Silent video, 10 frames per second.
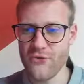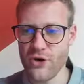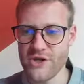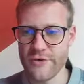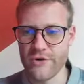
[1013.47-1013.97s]

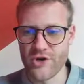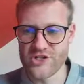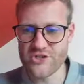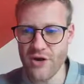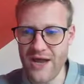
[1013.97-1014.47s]
for euro U
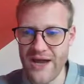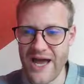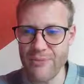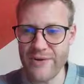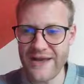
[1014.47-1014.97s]
S dollar,
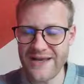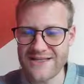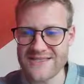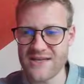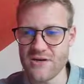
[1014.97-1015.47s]
I pay
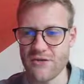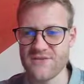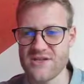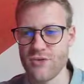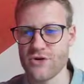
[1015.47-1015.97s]
instead of
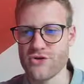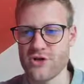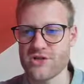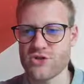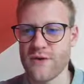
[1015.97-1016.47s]
zero
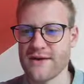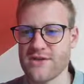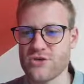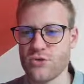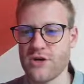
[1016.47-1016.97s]
point two
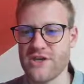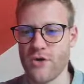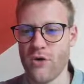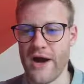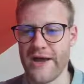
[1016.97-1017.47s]
two
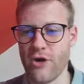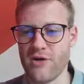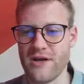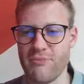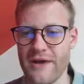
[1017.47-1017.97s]
euro, I
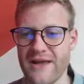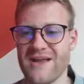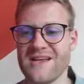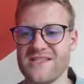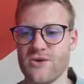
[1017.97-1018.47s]
only pay
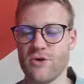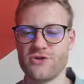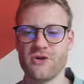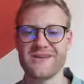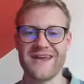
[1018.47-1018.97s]
zero
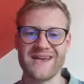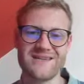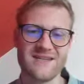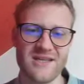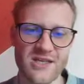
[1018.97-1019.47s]
point one
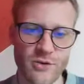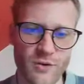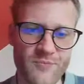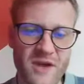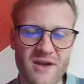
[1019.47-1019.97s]
eight
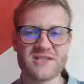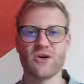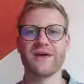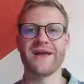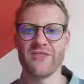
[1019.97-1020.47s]
euro.
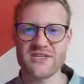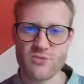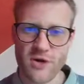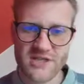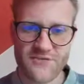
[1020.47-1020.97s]
So again, this
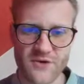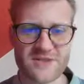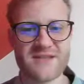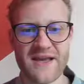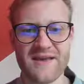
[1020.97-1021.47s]
works for
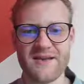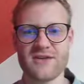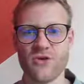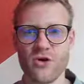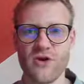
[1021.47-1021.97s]

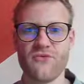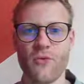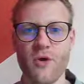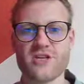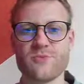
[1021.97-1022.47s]
standard and for
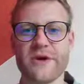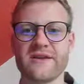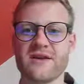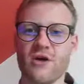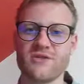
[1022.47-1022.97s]
raw spread
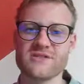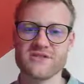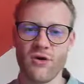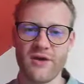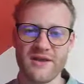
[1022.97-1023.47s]
accounts.
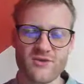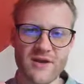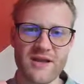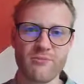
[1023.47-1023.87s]
So it is really